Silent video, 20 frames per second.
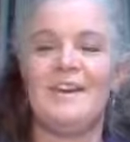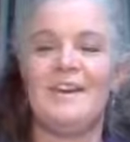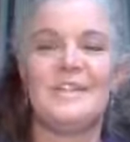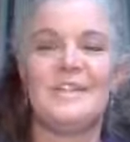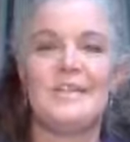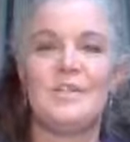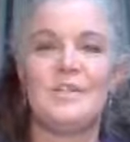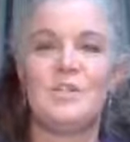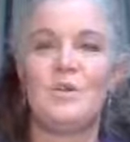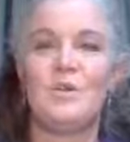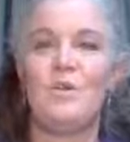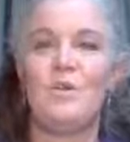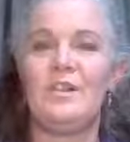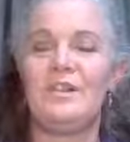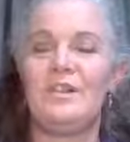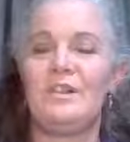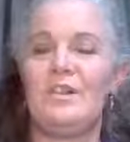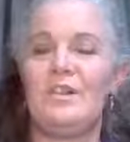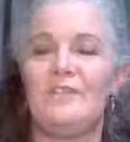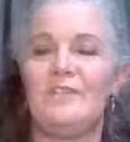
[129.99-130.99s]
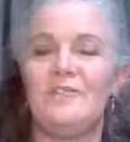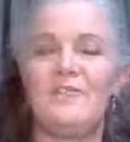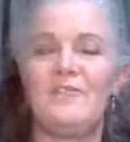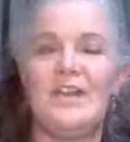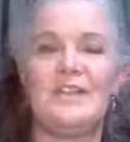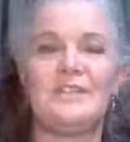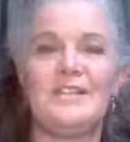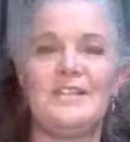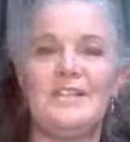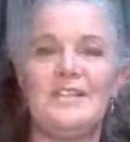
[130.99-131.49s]
tend to call it like
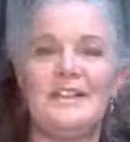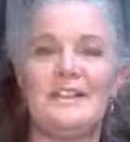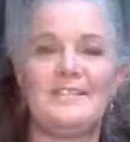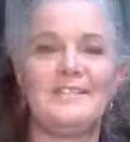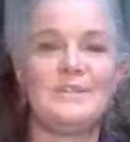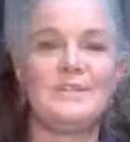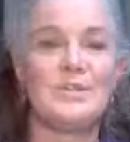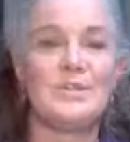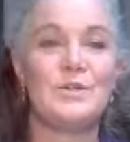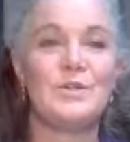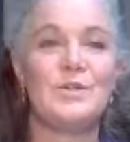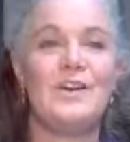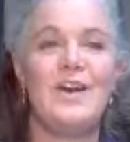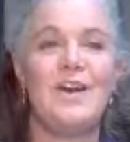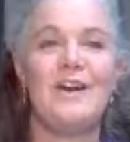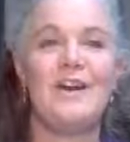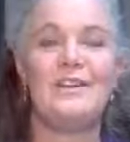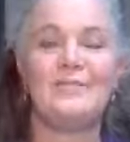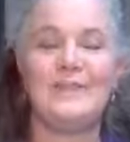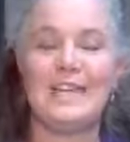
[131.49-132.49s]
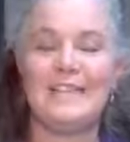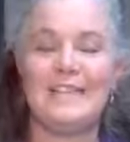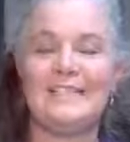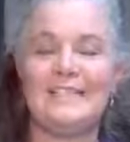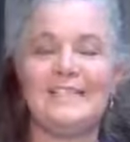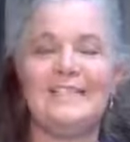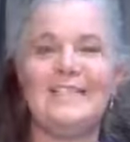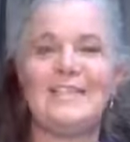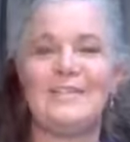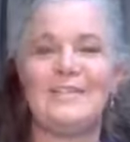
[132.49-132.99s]
fairy dust, because you kind of get
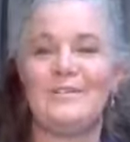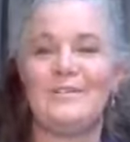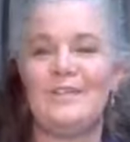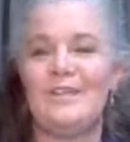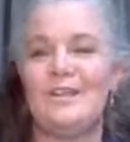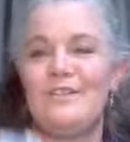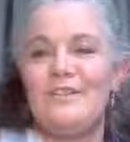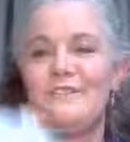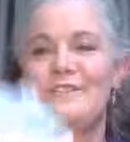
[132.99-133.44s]
glitter on your